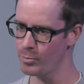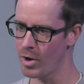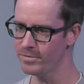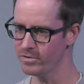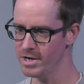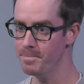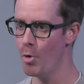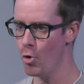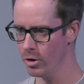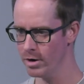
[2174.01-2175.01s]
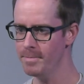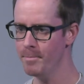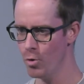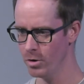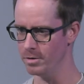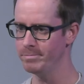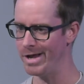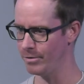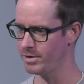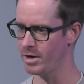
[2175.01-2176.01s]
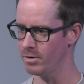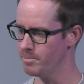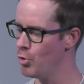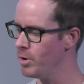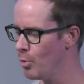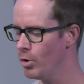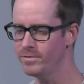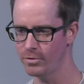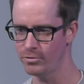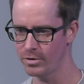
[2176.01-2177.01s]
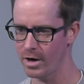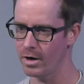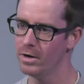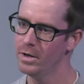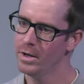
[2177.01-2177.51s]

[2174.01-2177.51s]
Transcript: we also need more and more healthcare, more and more social care.